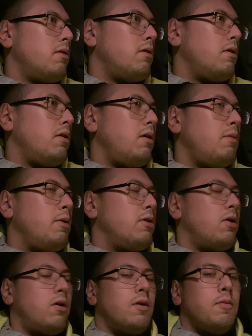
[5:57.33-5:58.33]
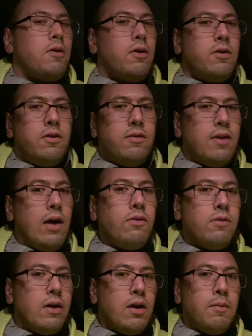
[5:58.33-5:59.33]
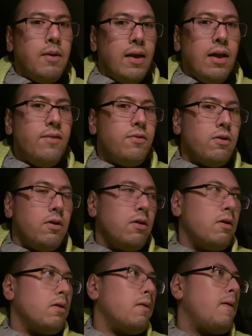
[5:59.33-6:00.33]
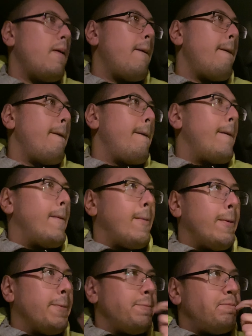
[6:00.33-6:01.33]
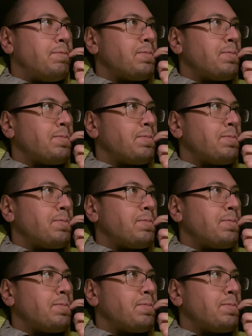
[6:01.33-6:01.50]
he can't be talking about her. It just sounds like her behavior. Um,